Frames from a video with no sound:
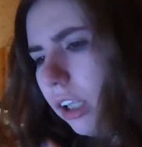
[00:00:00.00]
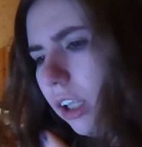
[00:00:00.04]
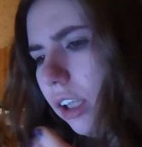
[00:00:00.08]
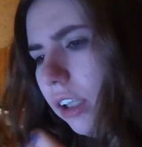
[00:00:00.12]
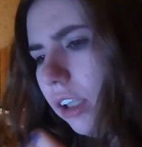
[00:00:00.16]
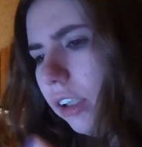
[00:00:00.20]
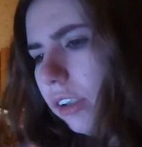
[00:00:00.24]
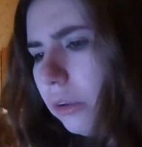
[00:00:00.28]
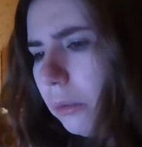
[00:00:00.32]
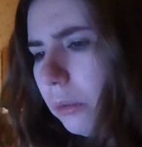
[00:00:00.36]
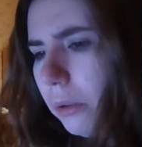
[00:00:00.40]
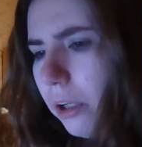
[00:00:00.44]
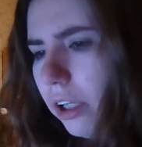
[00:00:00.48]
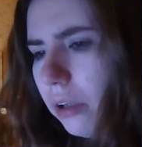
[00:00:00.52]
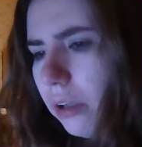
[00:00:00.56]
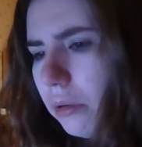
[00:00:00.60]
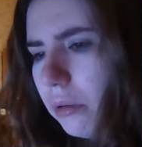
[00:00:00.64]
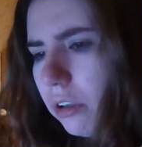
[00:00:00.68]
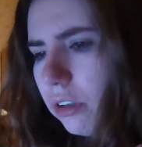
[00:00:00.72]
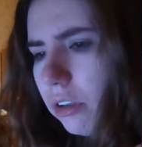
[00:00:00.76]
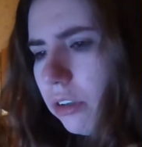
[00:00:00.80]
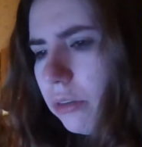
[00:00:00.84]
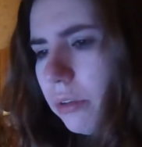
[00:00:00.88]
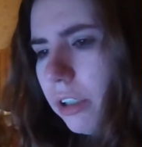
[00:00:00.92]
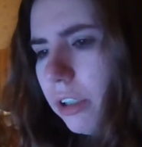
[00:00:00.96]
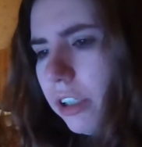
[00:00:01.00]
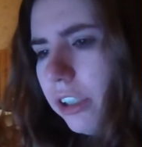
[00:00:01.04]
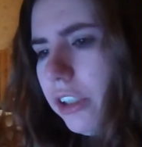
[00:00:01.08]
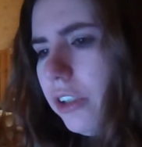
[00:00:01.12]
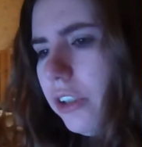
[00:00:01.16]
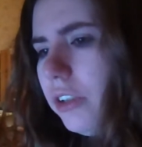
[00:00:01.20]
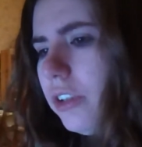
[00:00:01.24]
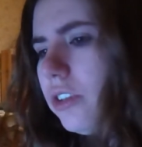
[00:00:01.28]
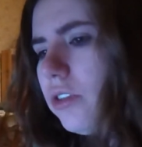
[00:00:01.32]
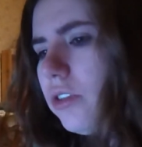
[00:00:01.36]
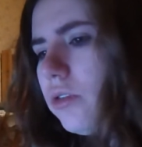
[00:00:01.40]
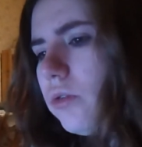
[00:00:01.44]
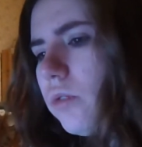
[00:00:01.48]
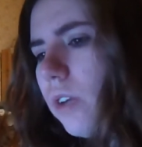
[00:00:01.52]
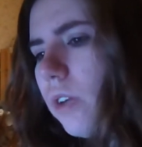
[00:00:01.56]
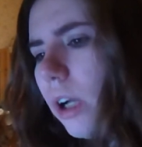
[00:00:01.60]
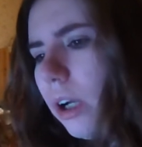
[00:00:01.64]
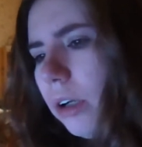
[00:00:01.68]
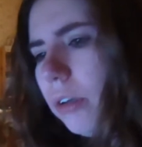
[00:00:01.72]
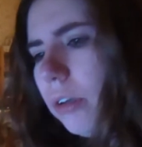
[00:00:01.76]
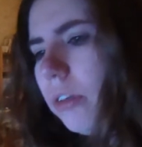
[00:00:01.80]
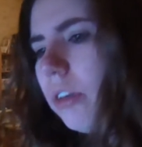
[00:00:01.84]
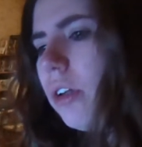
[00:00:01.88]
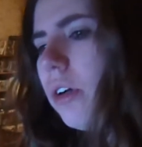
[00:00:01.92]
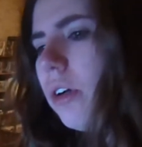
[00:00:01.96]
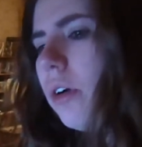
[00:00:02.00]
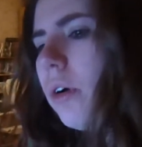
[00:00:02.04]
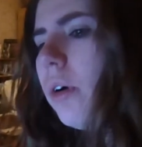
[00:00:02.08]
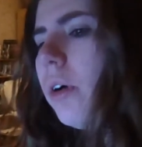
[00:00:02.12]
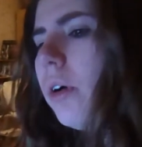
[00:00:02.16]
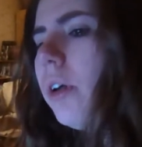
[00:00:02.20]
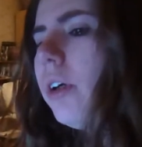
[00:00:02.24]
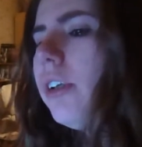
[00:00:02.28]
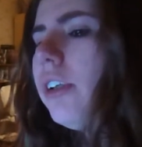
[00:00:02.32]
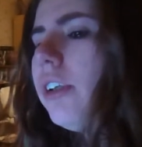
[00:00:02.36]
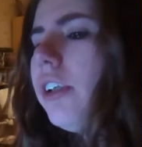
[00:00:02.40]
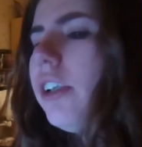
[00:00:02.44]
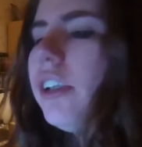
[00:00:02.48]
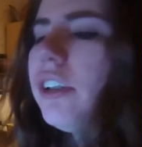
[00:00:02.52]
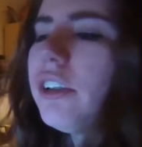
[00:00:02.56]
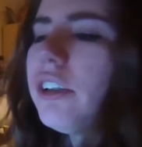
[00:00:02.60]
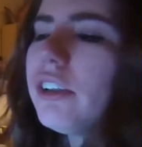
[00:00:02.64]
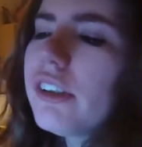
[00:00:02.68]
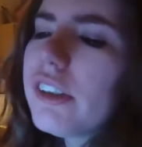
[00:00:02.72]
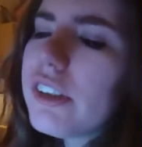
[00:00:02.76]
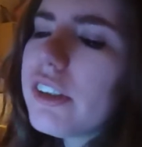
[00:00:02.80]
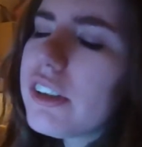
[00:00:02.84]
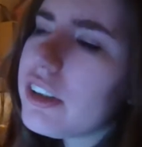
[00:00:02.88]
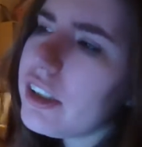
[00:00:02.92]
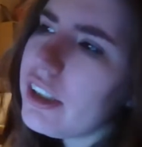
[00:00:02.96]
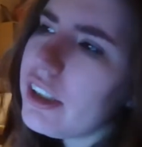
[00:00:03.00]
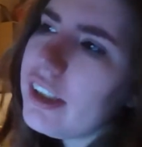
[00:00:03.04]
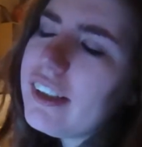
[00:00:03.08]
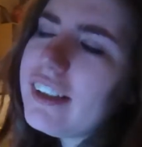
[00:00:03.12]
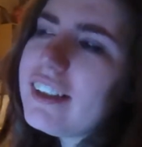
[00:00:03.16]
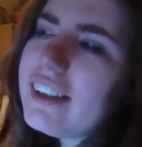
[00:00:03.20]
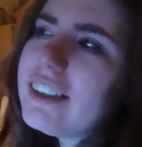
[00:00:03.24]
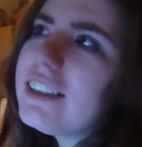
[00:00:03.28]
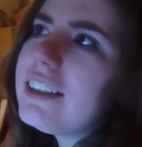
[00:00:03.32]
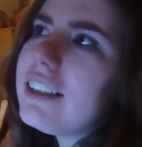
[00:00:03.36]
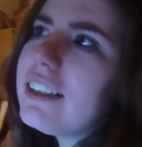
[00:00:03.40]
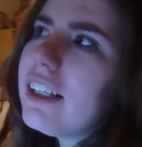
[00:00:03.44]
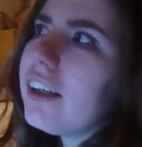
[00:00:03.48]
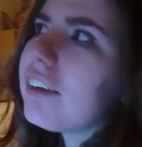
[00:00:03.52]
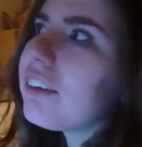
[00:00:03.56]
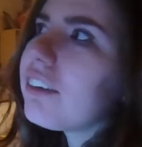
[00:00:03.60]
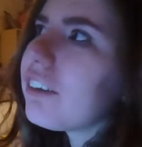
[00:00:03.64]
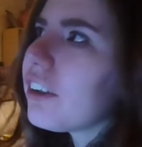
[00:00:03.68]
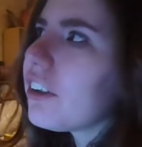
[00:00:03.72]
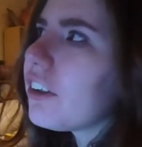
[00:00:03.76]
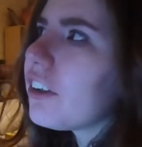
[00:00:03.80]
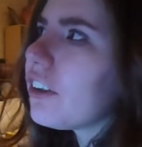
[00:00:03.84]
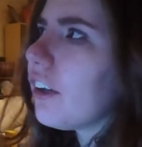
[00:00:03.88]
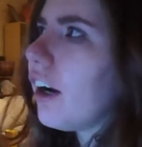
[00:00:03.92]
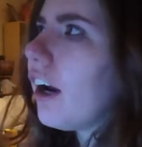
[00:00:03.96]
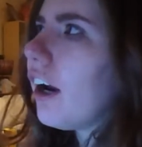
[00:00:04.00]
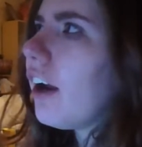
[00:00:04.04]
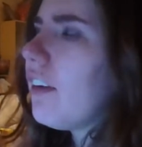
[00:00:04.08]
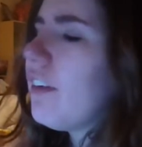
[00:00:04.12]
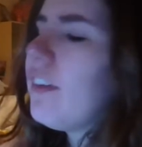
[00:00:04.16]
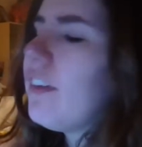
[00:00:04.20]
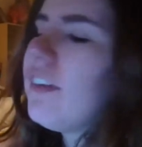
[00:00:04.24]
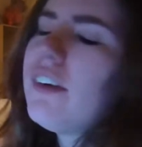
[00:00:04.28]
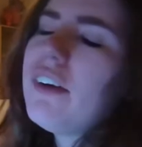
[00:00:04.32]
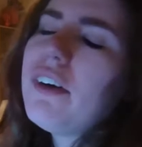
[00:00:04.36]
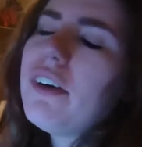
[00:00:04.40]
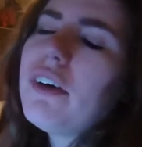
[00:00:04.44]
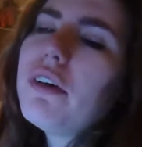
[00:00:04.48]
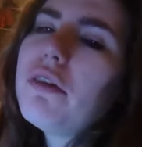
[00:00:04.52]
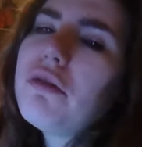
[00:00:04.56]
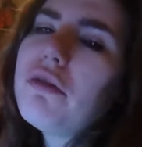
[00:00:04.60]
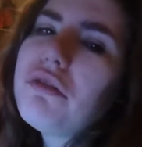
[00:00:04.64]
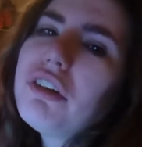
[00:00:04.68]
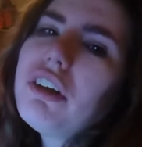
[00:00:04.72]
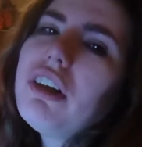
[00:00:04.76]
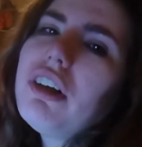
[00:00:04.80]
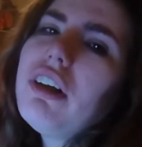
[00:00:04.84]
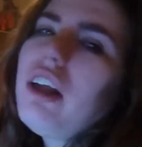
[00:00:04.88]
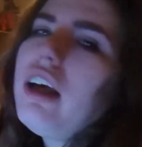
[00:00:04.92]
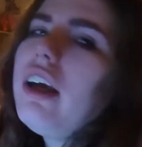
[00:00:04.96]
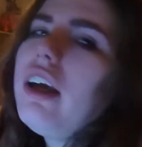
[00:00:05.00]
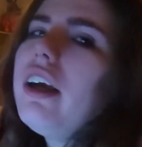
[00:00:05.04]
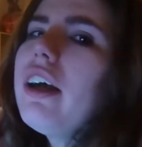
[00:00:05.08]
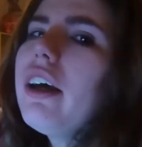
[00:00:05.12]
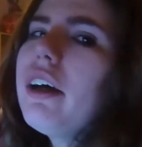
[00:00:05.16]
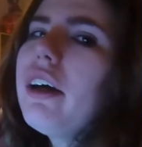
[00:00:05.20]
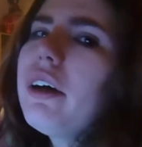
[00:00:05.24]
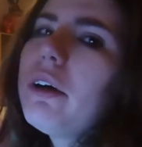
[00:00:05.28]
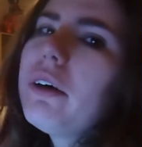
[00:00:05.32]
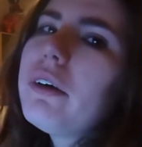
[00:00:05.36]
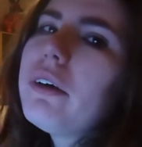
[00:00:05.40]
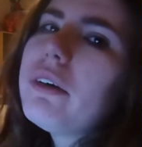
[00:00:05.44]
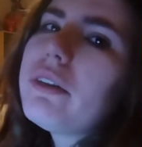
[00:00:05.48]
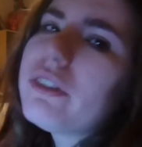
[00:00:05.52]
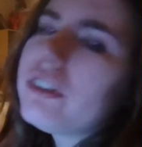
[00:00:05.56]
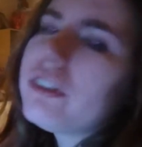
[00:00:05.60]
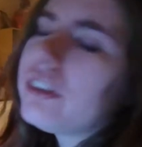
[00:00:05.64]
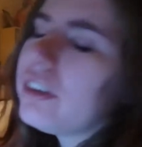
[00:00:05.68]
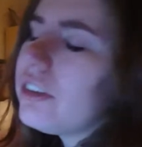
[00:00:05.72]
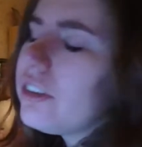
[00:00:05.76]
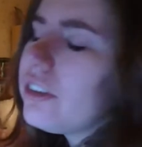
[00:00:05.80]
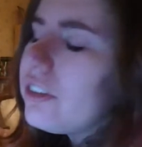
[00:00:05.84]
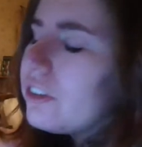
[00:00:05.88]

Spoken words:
Like the way I walk to work, you just round the corner and you see the sun cresting over the lighthouse.